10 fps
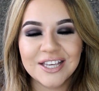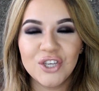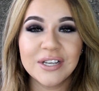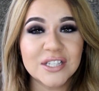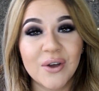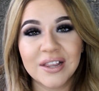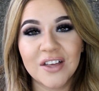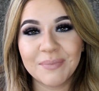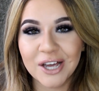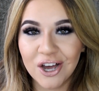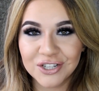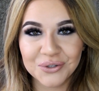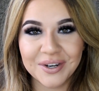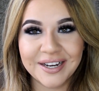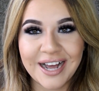You guys know I love my
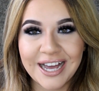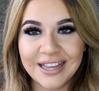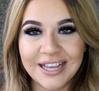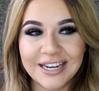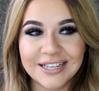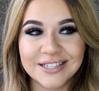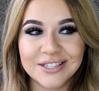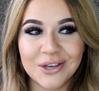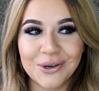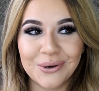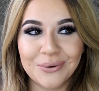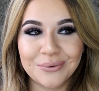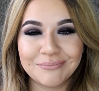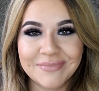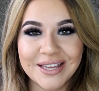contouring and highlighting, so